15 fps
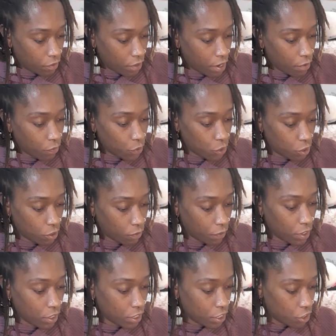Divine forces of
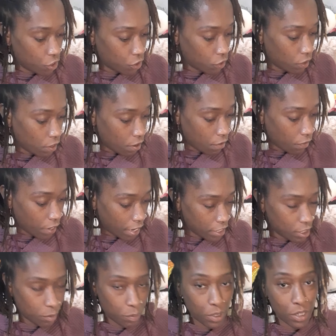unconditional love,
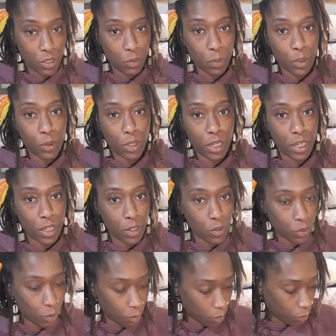light, peace, wealth,
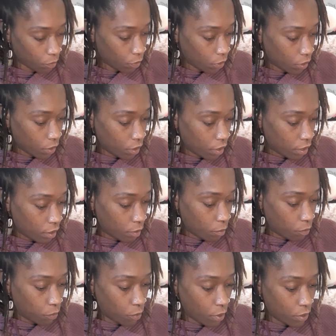health,
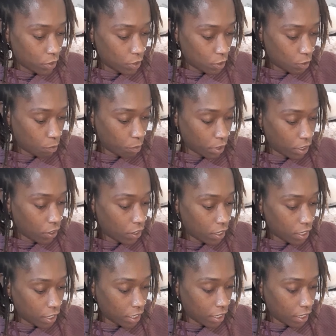
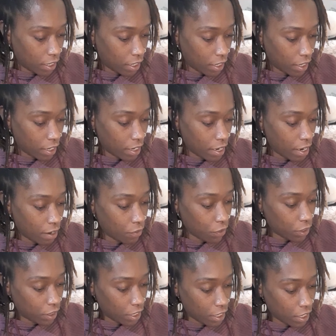prosperity, and
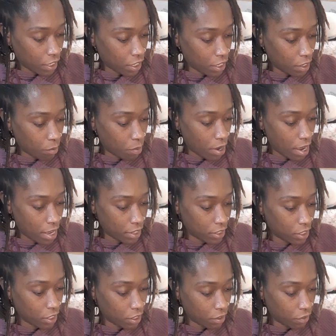everything good and
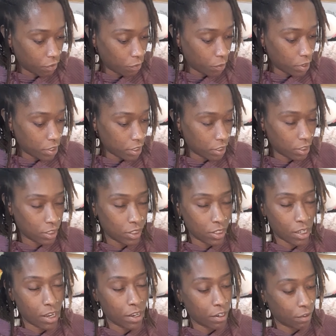positive. What does the
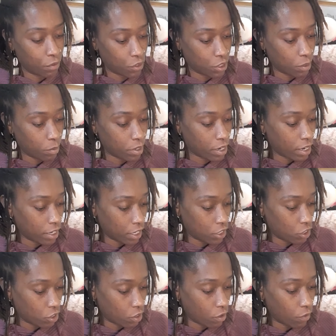sign of Gemini need
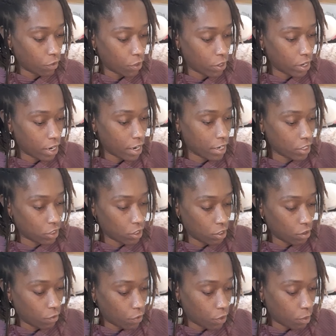to know for their highest
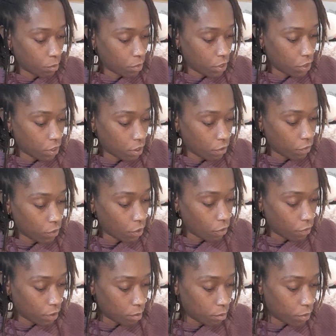good for the month of
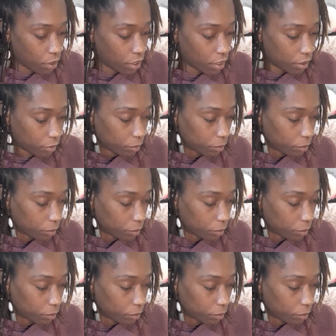November?